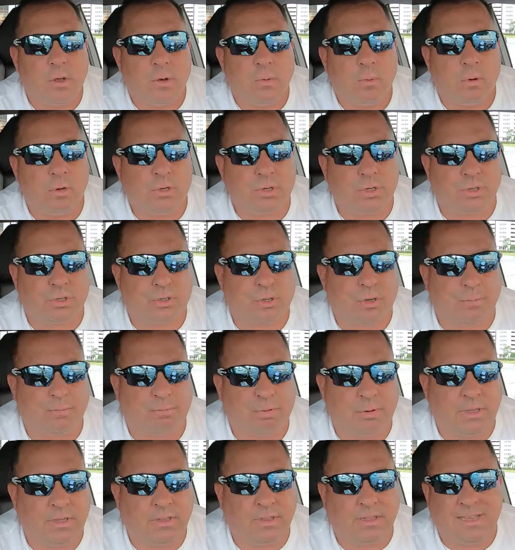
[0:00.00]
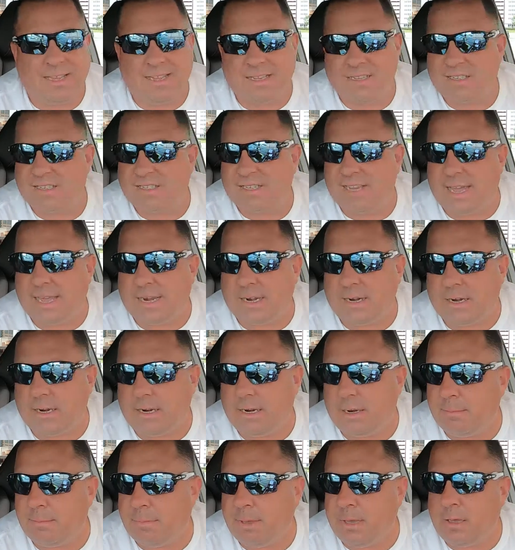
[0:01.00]
Which is completely insanity
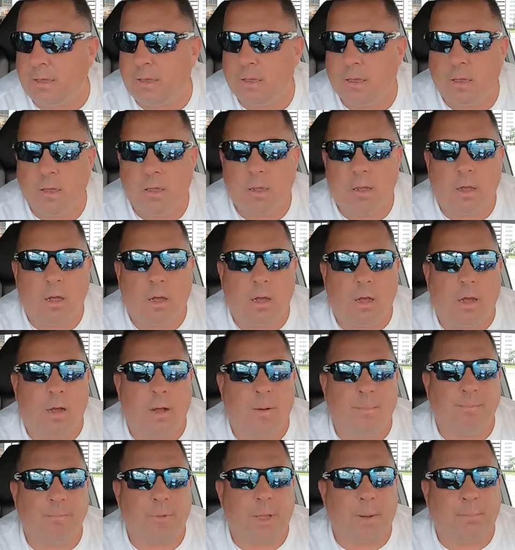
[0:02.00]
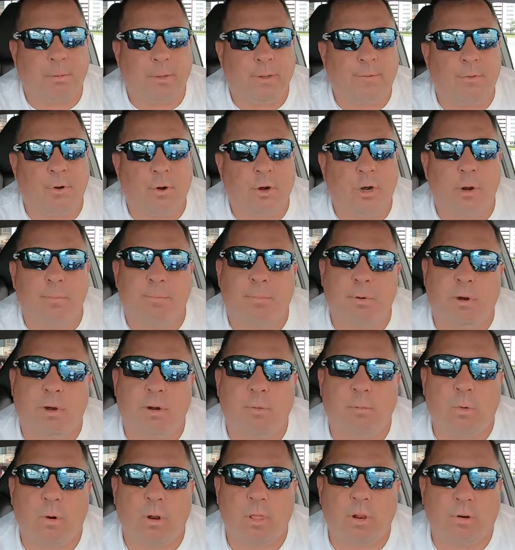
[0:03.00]
to me. I believe they're going to put it
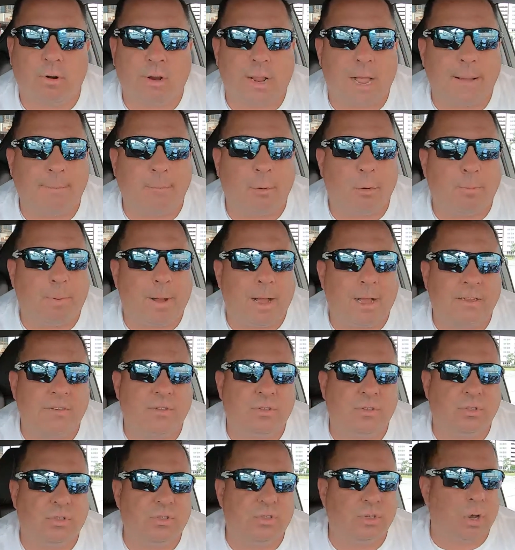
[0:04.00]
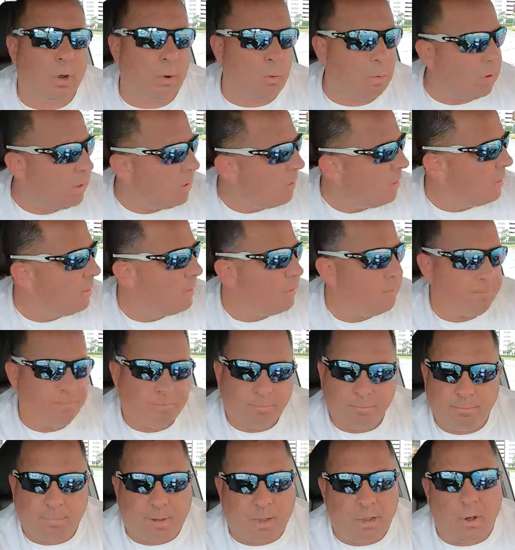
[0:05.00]
in one of their combo boxes. So
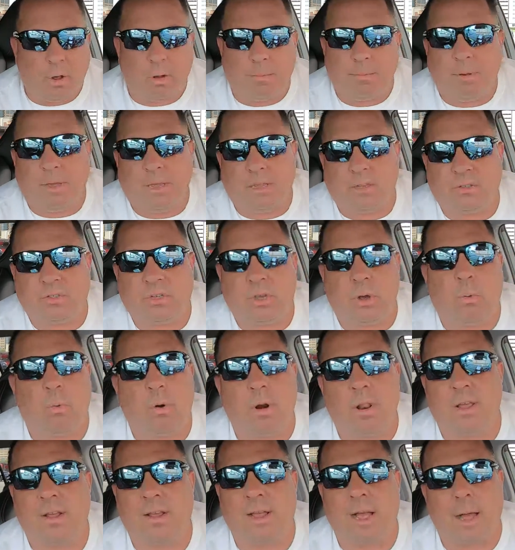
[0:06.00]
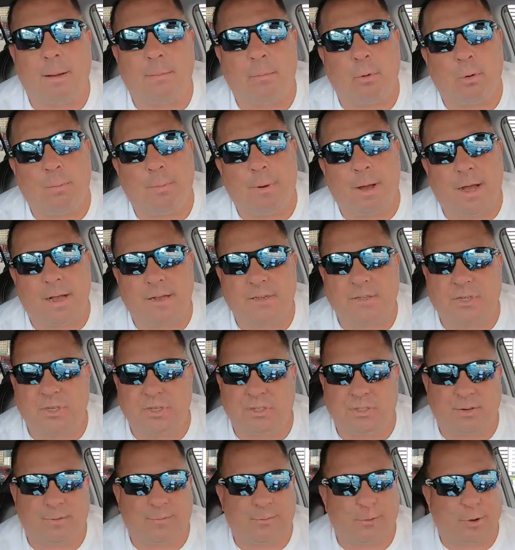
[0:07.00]
by all means, get one of the combo
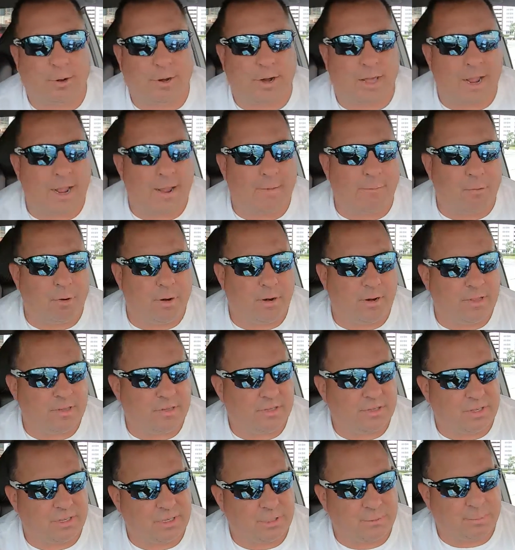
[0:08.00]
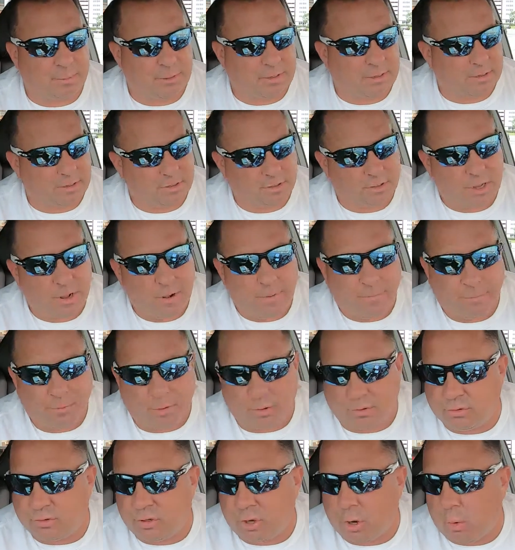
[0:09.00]
boxes if you're going to have one of these things, because
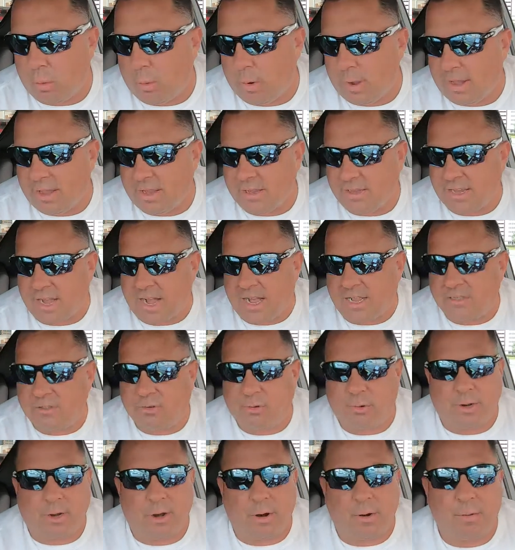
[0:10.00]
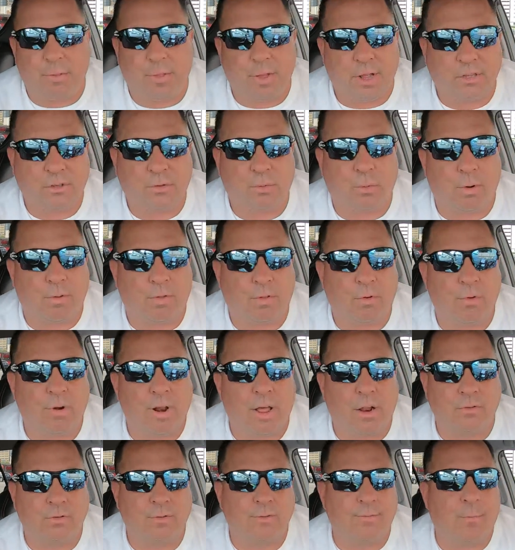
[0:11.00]
there's no way in God's green earth that's worth
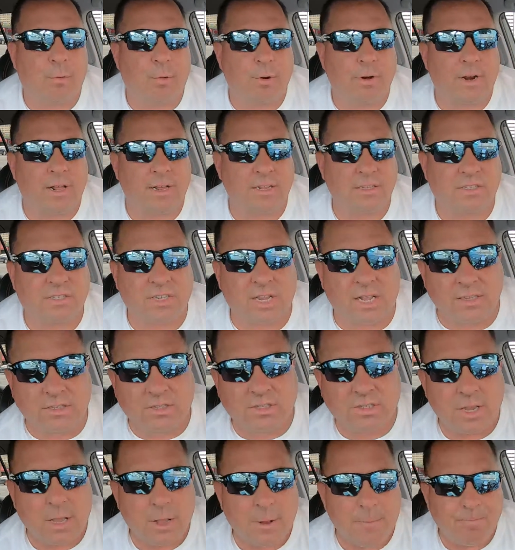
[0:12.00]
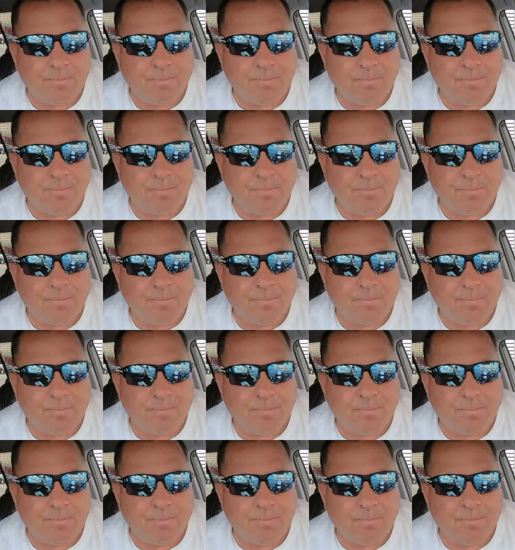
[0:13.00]
$2.49.